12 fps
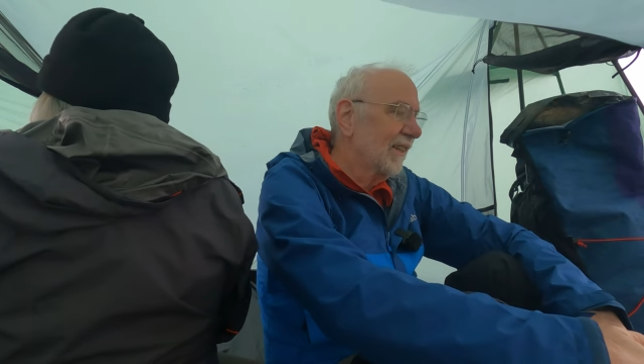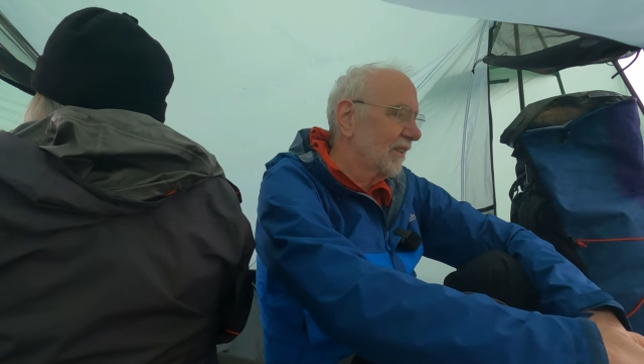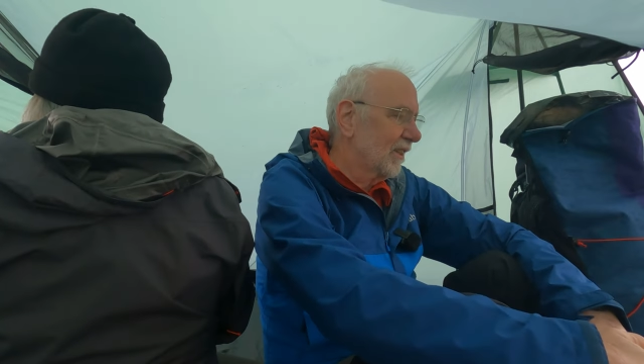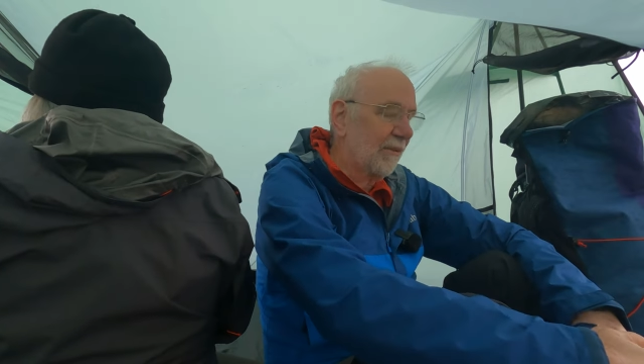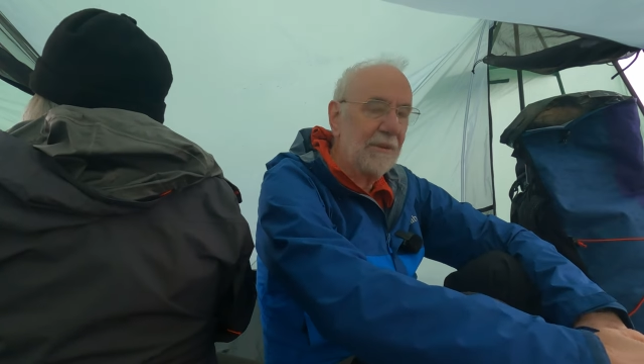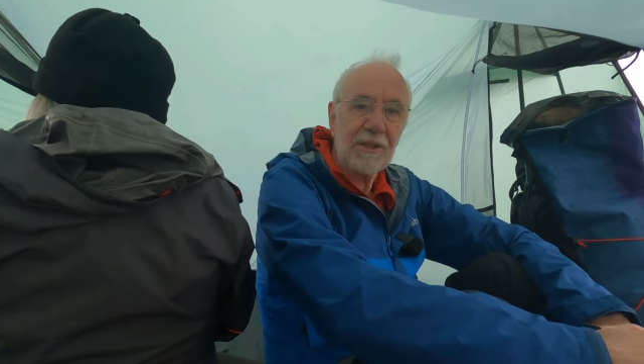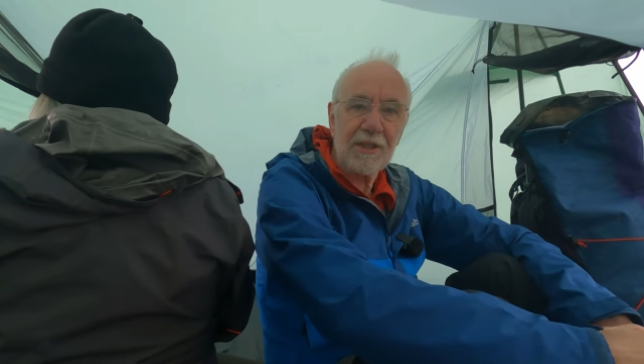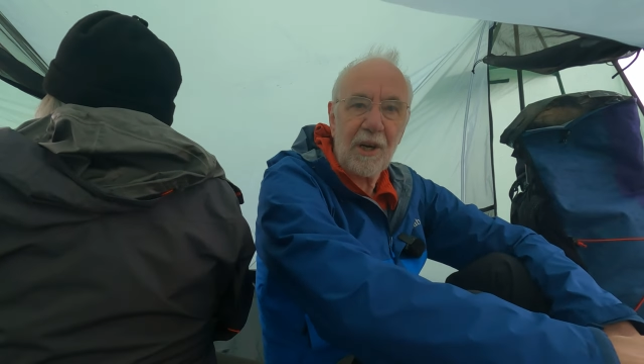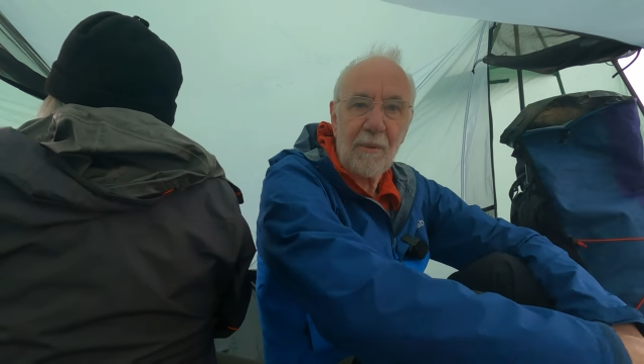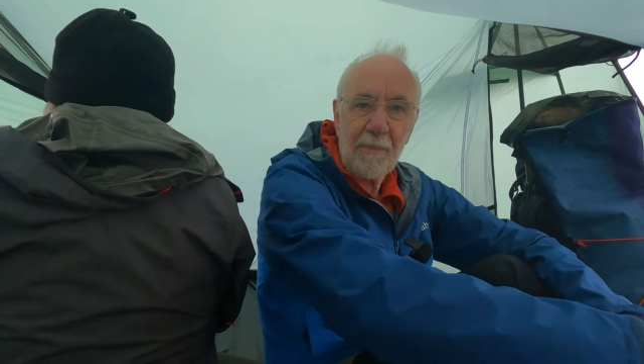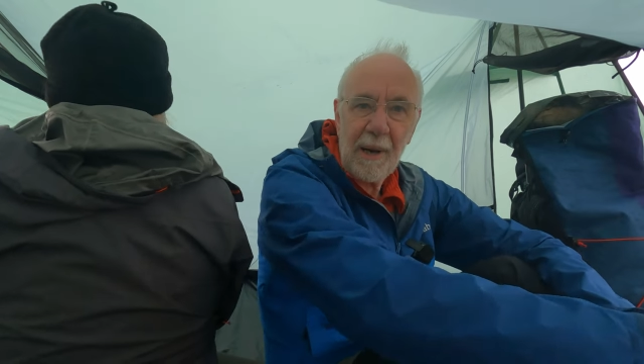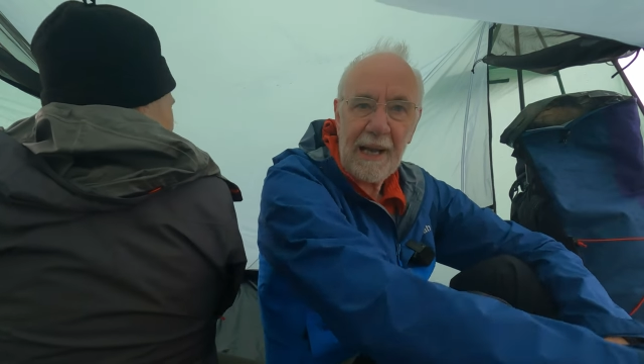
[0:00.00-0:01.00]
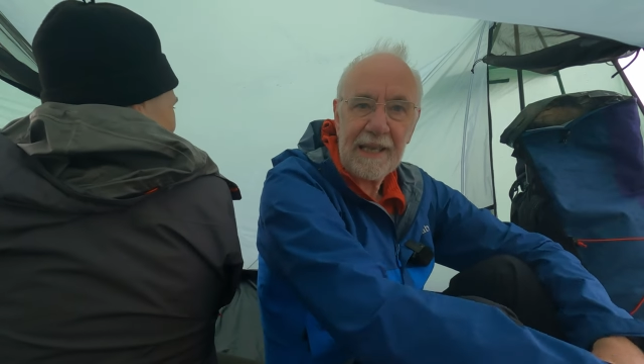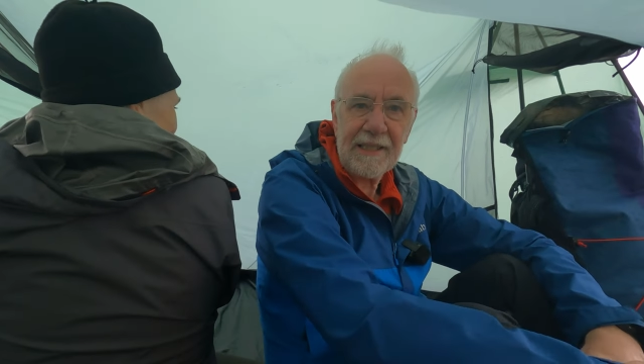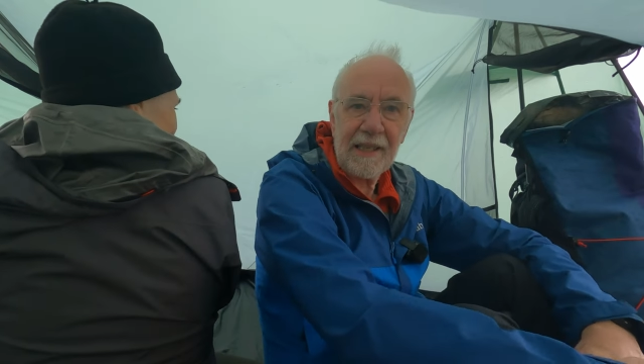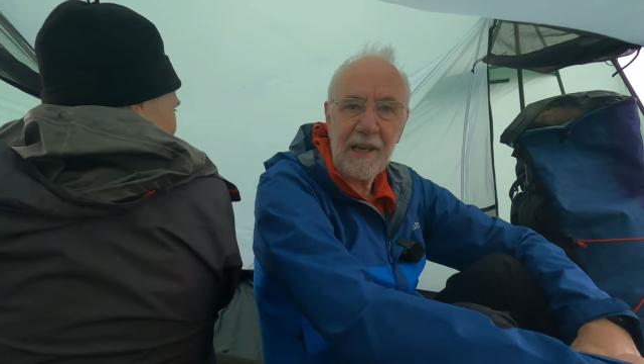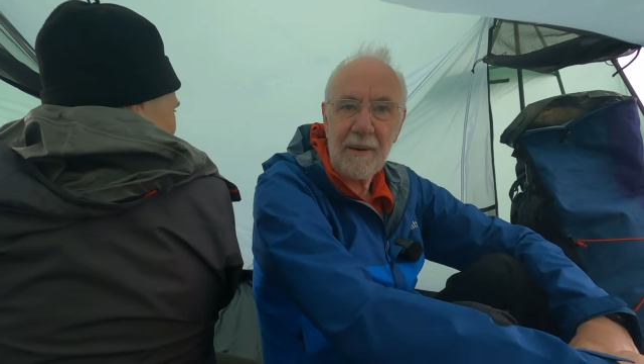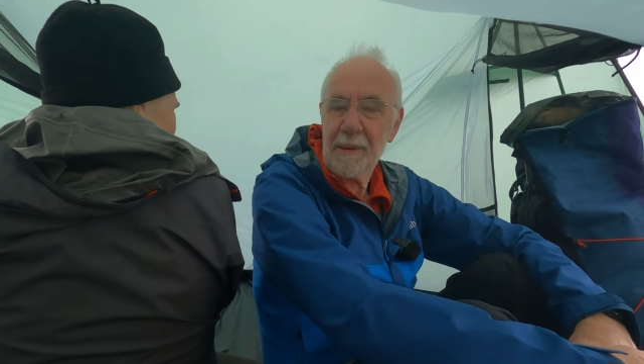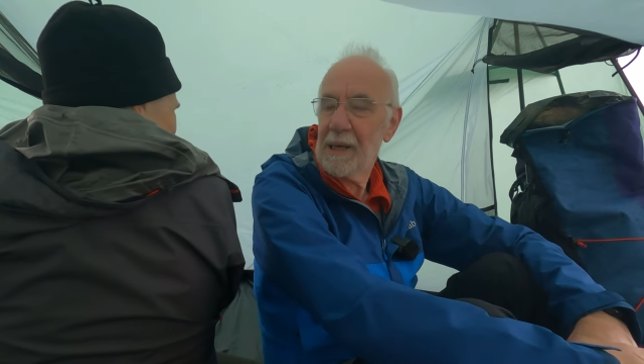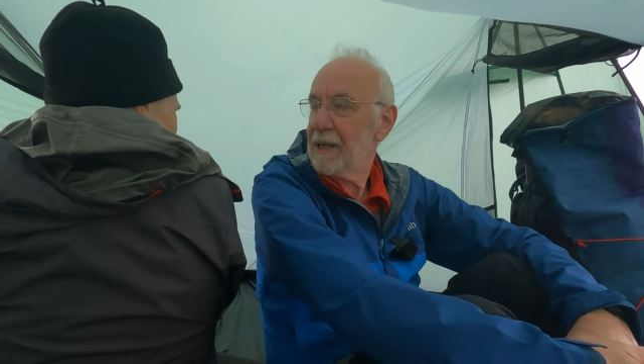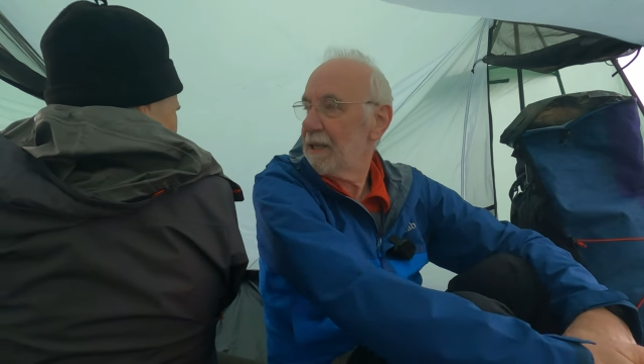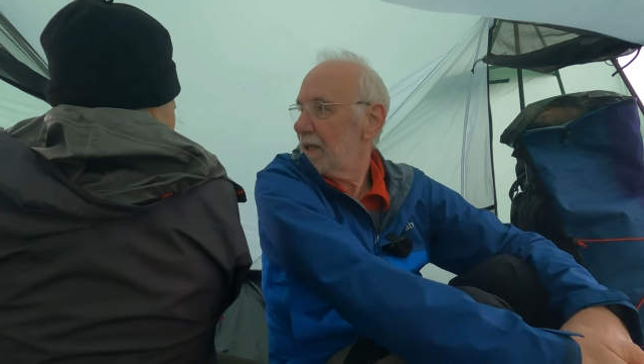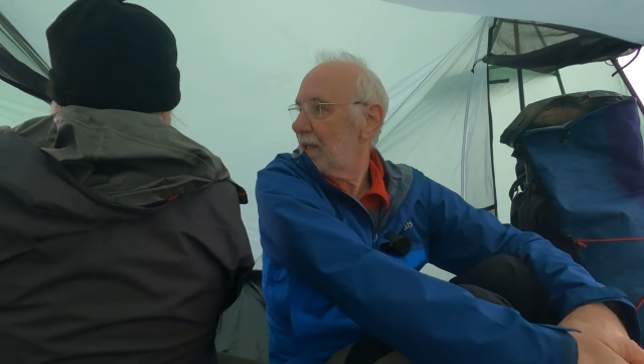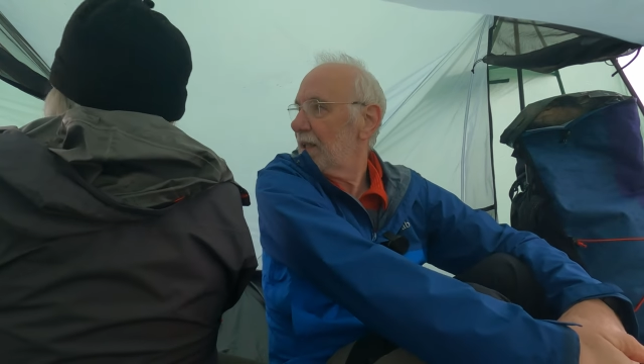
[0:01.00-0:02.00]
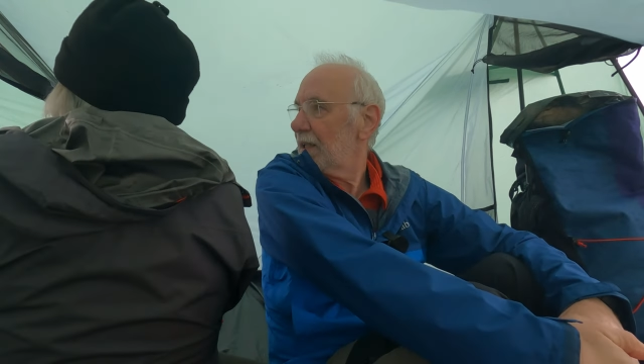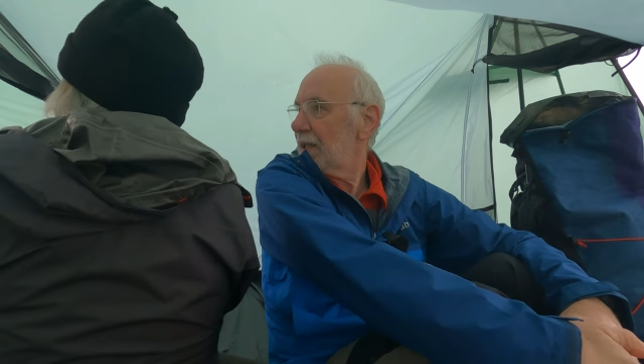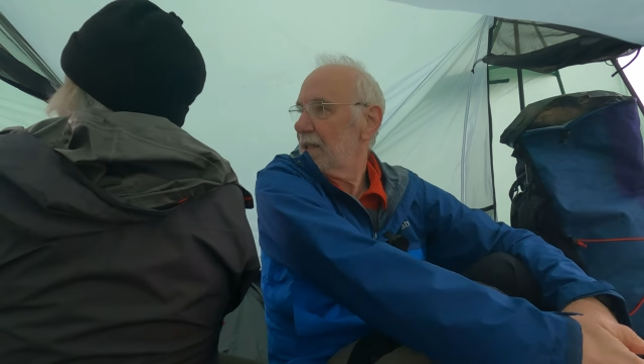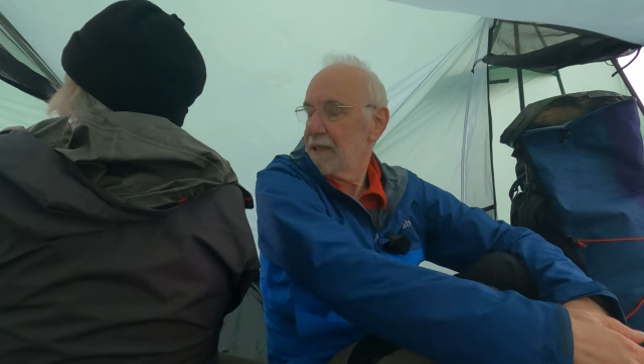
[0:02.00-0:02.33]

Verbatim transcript: so we just got packed up. Yeah.